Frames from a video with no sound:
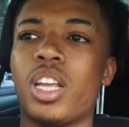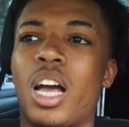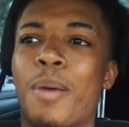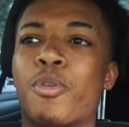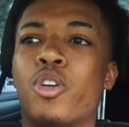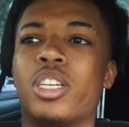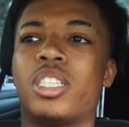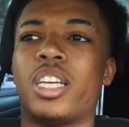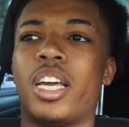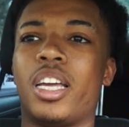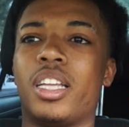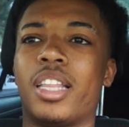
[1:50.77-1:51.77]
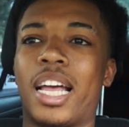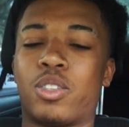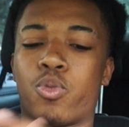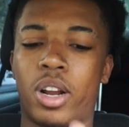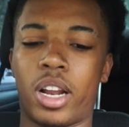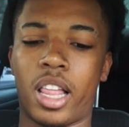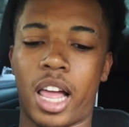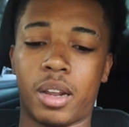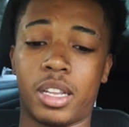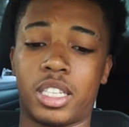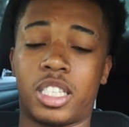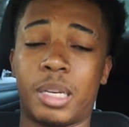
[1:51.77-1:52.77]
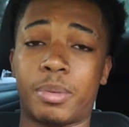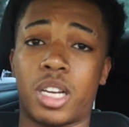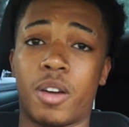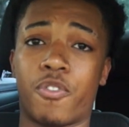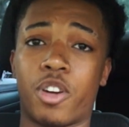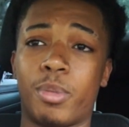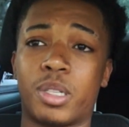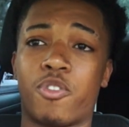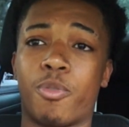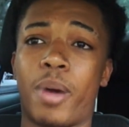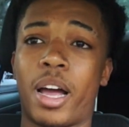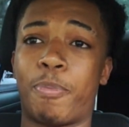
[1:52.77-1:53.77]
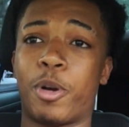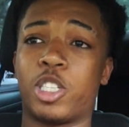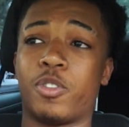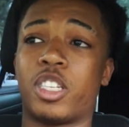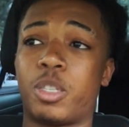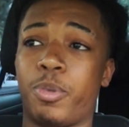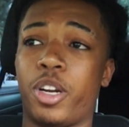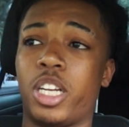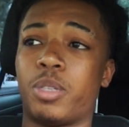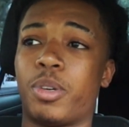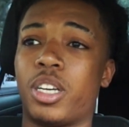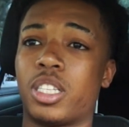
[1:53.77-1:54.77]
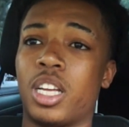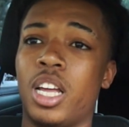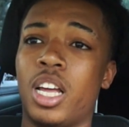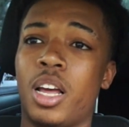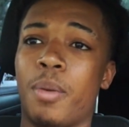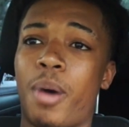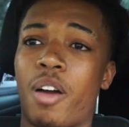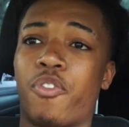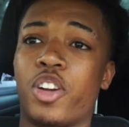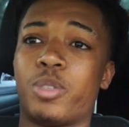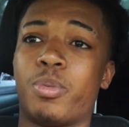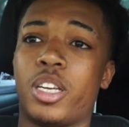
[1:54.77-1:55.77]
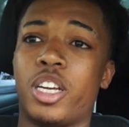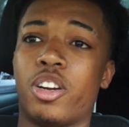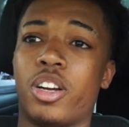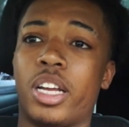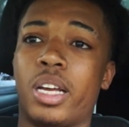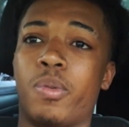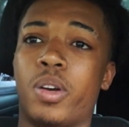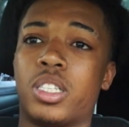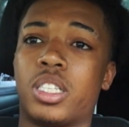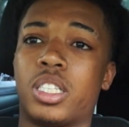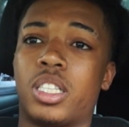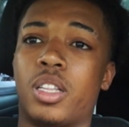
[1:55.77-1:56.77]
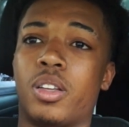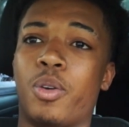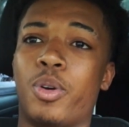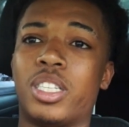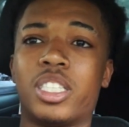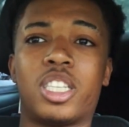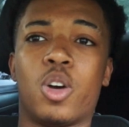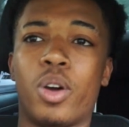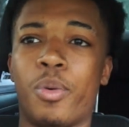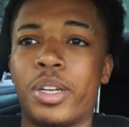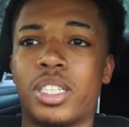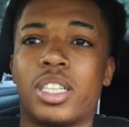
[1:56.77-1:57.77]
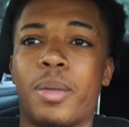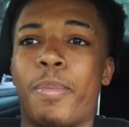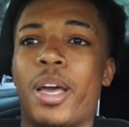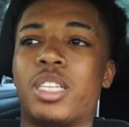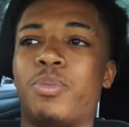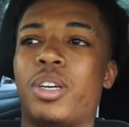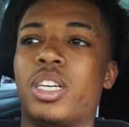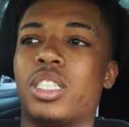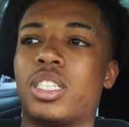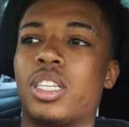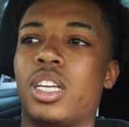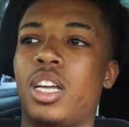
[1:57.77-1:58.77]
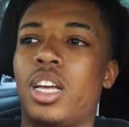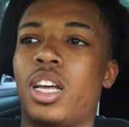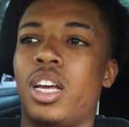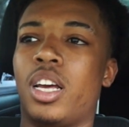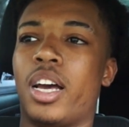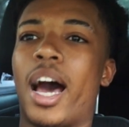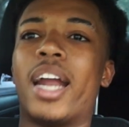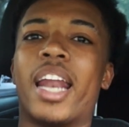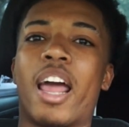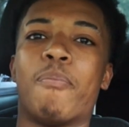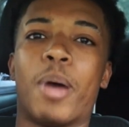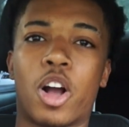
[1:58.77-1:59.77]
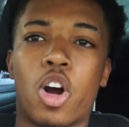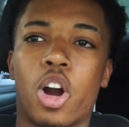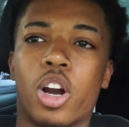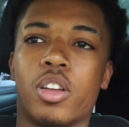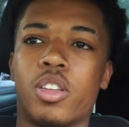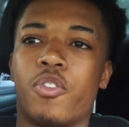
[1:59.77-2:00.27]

I'm gonna say that's where a lot of these tips come from, is from my personal experience, because my freshman year it wasn't the best because I didn't have my car. You